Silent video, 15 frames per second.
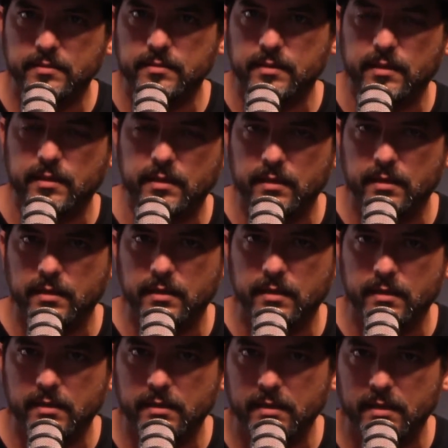
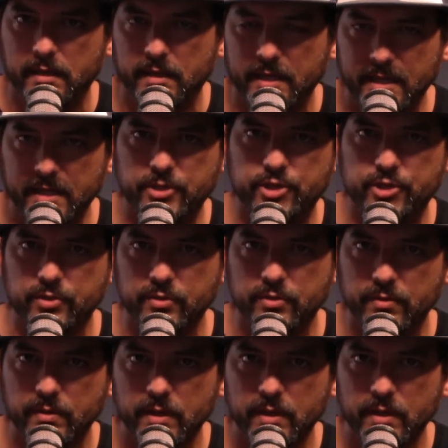an issue